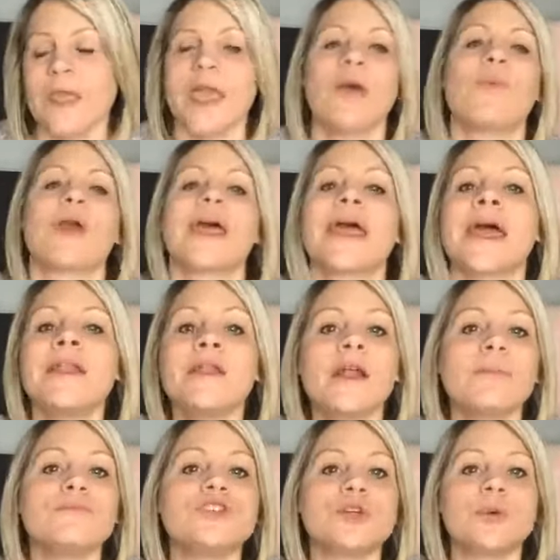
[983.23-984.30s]
And what I ended
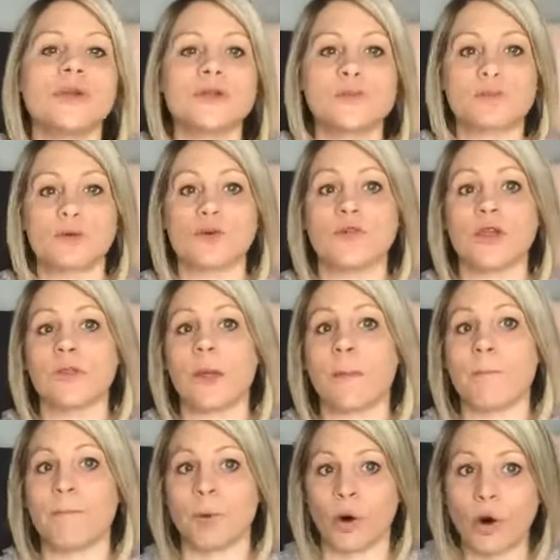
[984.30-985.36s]
up doing is proving
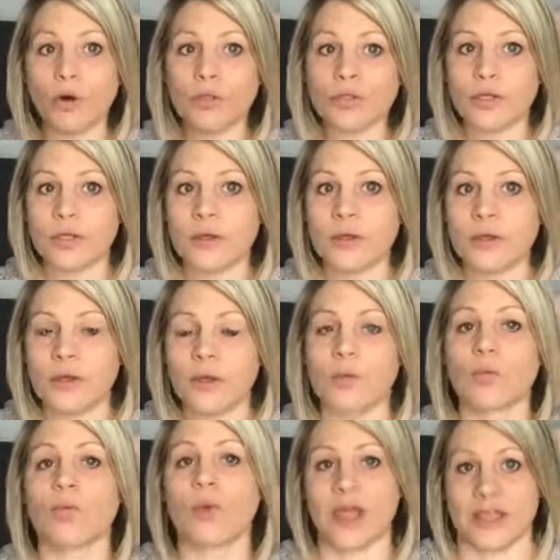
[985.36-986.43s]
them both
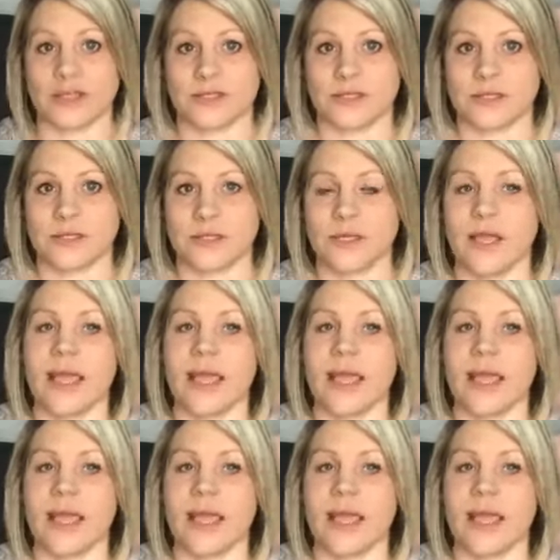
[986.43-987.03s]
right.